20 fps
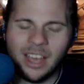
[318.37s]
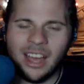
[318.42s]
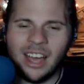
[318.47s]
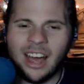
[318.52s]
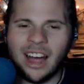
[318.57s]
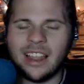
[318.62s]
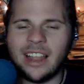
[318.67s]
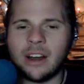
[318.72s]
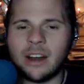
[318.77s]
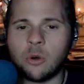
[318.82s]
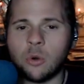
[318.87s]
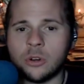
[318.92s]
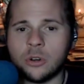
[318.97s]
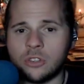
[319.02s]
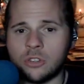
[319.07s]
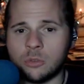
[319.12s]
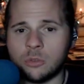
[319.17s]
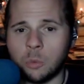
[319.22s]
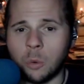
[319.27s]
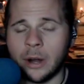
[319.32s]
A lot of
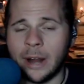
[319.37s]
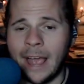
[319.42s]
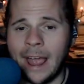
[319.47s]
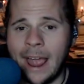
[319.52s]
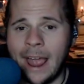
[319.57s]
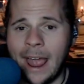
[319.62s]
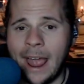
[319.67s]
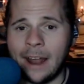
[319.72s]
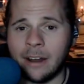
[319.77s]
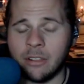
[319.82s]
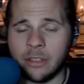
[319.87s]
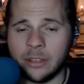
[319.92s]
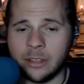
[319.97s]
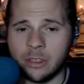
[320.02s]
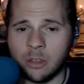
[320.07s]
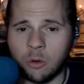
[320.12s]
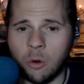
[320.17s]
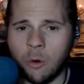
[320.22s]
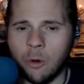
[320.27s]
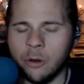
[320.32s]
horses weren't handling the
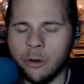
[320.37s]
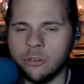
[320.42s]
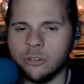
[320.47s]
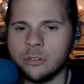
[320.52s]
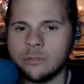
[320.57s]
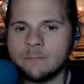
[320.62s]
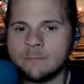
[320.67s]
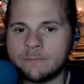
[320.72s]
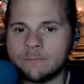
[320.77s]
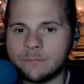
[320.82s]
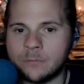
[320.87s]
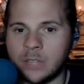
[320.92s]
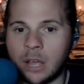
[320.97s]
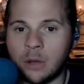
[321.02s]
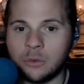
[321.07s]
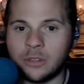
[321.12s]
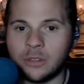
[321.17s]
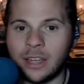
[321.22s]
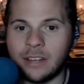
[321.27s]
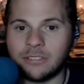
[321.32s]
course. That
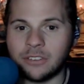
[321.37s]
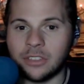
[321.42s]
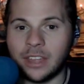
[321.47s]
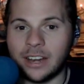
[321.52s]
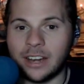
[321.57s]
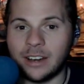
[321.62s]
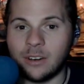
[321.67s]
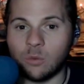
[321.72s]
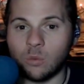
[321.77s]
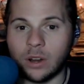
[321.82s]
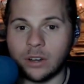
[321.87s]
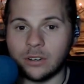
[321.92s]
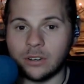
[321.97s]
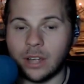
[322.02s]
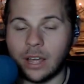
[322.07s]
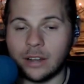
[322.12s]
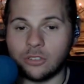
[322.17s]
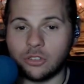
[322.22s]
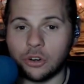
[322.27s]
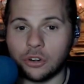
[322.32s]
was after they didn't run
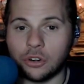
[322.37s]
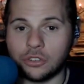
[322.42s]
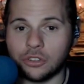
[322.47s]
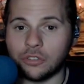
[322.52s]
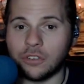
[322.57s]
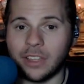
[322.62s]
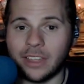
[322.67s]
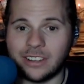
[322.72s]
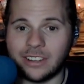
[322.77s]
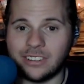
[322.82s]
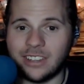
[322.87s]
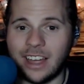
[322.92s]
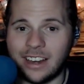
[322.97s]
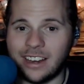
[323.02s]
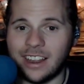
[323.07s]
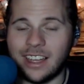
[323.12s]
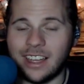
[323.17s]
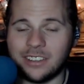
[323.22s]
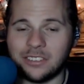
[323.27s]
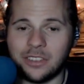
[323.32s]
Churchill for like 10
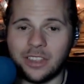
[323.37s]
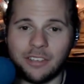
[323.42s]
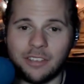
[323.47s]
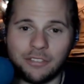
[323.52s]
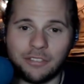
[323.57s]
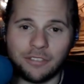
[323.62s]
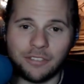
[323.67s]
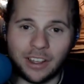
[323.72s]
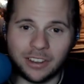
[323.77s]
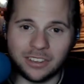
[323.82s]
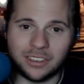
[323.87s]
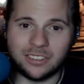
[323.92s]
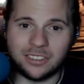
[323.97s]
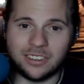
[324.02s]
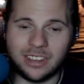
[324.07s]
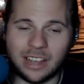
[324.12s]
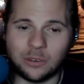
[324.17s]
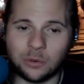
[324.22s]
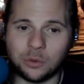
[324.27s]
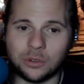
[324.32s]
days, and they finally
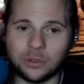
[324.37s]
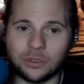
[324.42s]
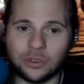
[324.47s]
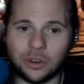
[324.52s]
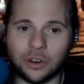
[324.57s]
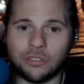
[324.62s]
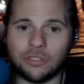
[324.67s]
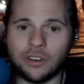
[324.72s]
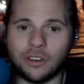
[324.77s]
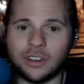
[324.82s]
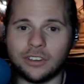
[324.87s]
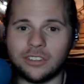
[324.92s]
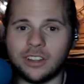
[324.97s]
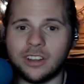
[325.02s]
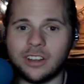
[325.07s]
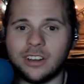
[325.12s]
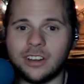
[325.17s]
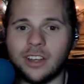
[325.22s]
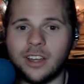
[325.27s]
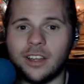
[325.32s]
scheduled a turf race
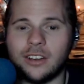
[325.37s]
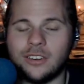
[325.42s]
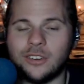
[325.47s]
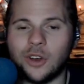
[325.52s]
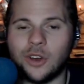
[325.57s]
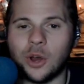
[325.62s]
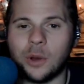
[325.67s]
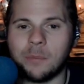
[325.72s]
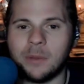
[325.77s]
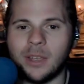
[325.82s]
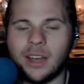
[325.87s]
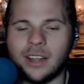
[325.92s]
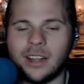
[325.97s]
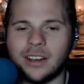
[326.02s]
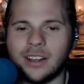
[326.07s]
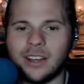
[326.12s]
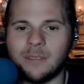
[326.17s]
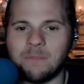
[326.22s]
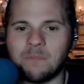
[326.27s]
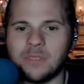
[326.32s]
on
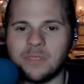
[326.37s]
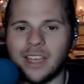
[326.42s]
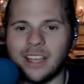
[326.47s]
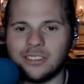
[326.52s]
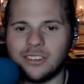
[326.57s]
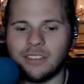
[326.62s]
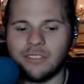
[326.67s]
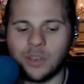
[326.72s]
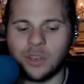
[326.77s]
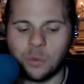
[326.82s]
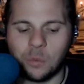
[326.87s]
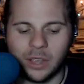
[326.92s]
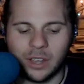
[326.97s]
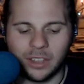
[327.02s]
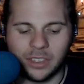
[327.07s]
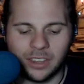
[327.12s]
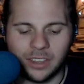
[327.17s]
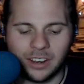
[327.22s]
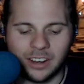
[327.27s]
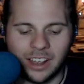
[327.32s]
Thanksgiving week,
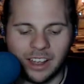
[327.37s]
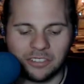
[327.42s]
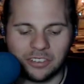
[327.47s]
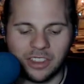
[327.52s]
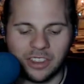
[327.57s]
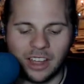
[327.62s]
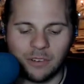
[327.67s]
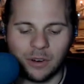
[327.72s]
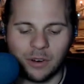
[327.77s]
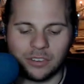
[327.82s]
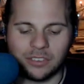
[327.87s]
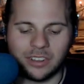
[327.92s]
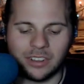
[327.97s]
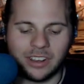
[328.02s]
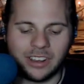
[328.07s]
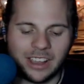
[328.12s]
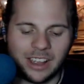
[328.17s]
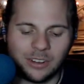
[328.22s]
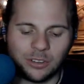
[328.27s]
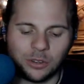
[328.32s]
and then after that race, they
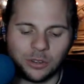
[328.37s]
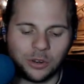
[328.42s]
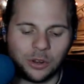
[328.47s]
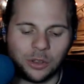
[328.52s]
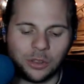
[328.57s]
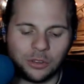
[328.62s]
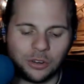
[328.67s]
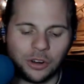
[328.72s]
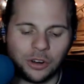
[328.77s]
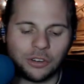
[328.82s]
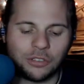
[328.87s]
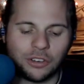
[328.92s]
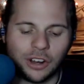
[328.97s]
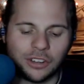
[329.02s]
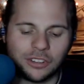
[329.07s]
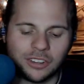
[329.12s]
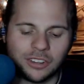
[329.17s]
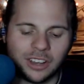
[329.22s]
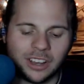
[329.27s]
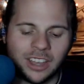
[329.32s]
canceled all the turf
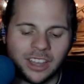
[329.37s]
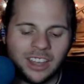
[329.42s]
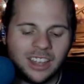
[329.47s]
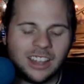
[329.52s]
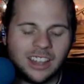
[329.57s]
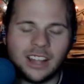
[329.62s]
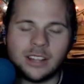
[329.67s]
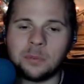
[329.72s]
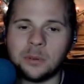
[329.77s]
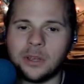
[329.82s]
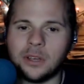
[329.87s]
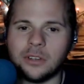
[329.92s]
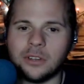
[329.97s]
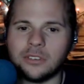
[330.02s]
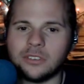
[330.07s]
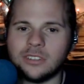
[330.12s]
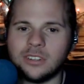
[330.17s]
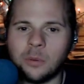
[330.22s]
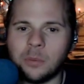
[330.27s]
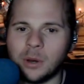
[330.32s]
racing. That's
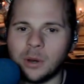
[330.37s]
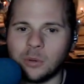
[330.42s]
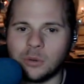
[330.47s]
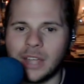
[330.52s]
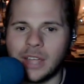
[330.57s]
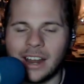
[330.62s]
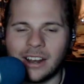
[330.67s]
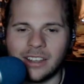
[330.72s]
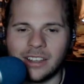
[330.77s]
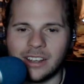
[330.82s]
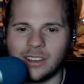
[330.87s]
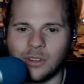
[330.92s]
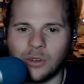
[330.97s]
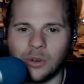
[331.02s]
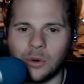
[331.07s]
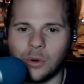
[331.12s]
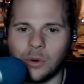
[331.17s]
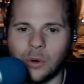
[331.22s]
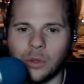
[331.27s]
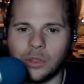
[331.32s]
because nobody was handling it.
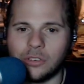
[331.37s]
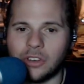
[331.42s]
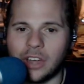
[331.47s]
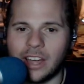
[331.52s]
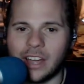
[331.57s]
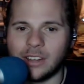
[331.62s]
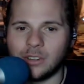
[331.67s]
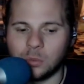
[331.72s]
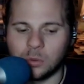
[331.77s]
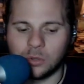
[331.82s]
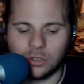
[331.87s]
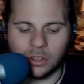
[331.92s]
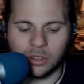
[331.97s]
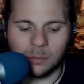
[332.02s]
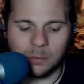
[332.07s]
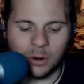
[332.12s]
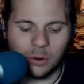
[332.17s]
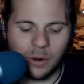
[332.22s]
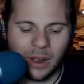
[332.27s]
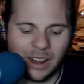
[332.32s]
All the jockeys were
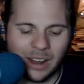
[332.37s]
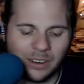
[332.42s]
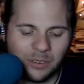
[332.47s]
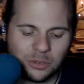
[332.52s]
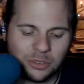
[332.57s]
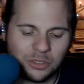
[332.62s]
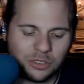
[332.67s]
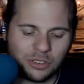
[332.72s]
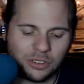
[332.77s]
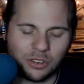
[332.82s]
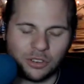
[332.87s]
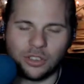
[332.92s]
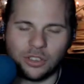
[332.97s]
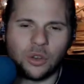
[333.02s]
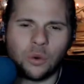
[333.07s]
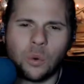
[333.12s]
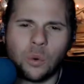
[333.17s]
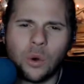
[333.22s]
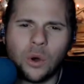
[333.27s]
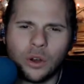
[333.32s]
slipping around. It was just the
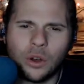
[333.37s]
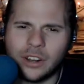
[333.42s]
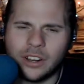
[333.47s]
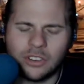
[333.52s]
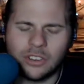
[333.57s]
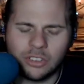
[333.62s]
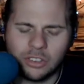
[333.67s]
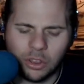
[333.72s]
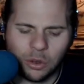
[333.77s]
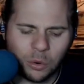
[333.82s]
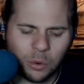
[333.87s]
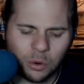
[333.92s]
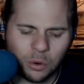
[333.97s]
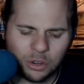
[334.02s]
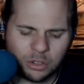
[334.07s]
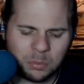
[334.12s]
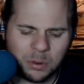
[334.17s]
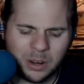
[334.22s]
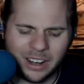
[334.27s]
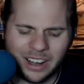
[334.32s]
quirkiness of the
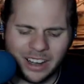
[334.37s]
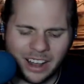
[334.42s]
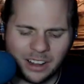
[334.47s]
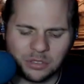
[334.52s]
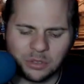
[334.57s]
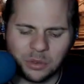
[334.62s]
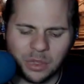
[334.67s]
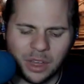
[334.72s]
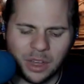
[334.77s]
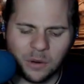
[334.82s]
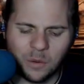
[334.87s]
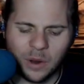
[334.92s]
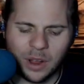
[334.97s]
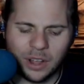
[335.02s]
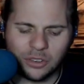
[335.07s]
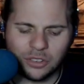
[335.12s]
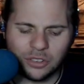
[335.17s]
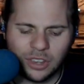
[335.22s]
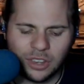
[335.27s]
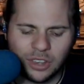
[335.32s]
course. Put an X through that
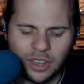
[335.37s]
race.